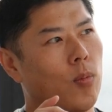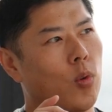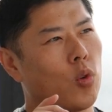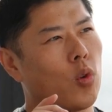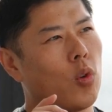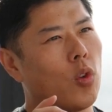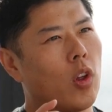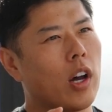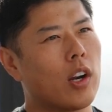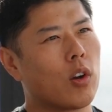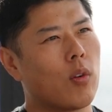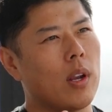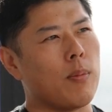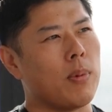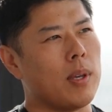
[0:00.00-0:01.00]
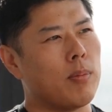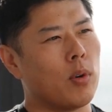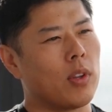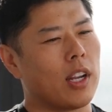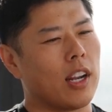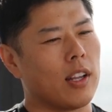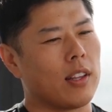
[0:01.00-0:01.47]
There's a lot of great
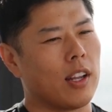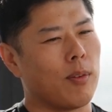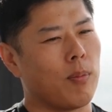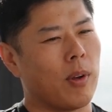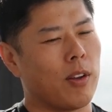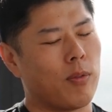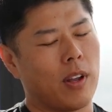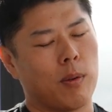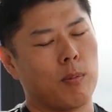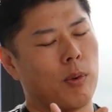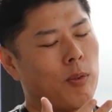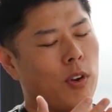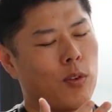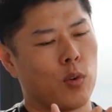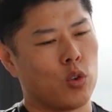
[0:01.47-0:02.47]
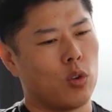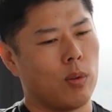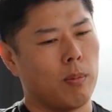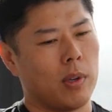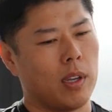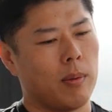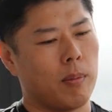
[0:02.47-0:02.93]
people that I've been very fortunate
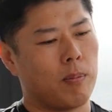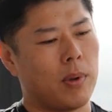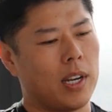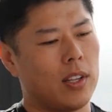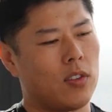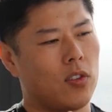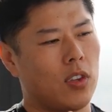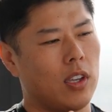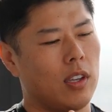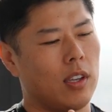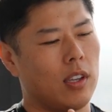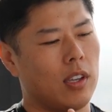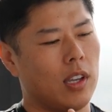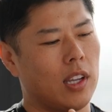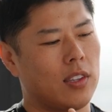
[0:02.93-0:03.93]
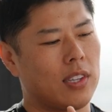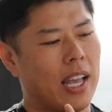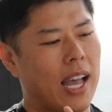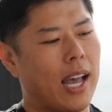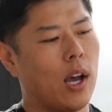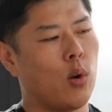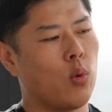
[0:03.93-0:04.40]
to meet, but it's
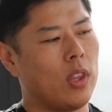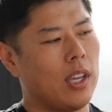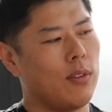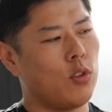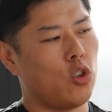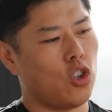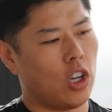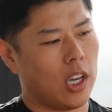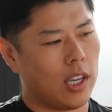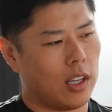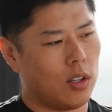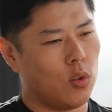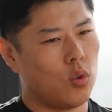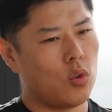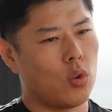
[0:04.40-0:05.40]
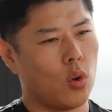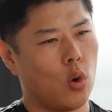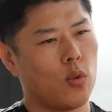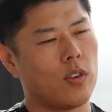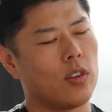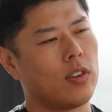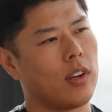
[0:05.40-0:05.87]
how they've changed
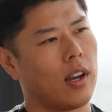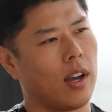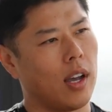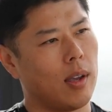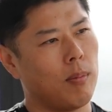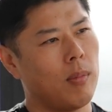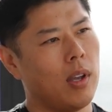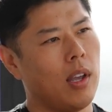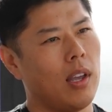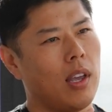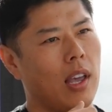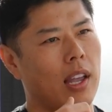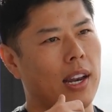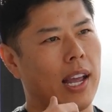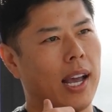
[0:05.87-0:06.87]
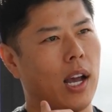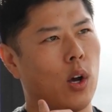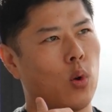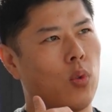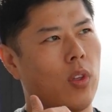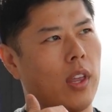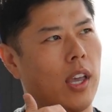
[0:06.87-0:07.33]
over time and
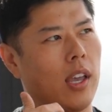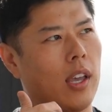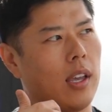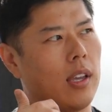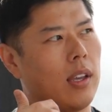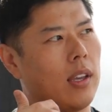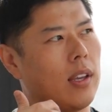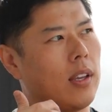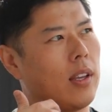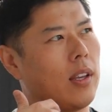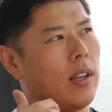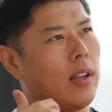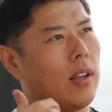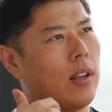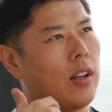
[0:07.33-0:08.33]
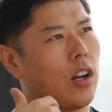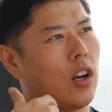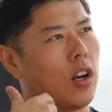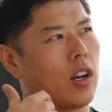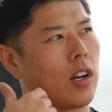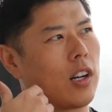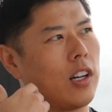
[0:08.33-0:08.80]
how they
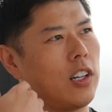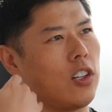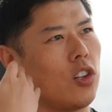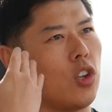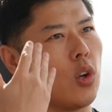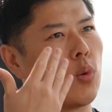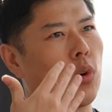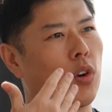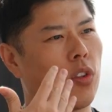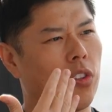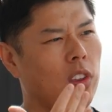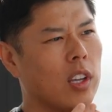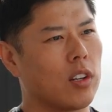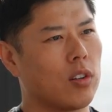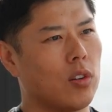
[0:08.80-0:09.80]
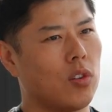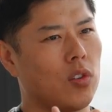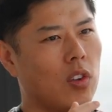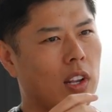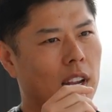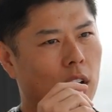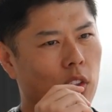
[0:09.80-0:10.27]
are clearer
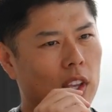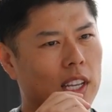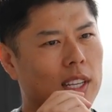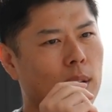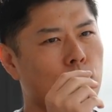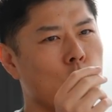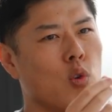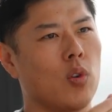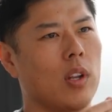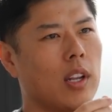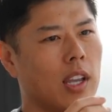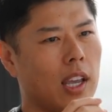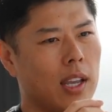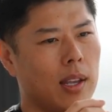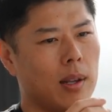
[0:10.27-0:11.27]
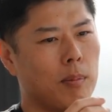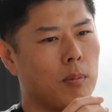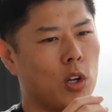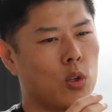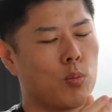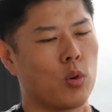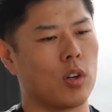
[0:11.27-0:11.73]
thinkers and how they communicate
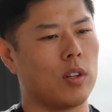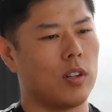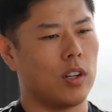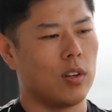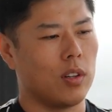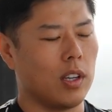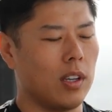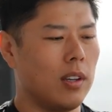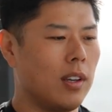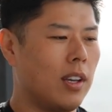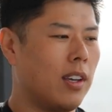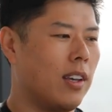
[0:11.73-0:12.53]
much more clearly.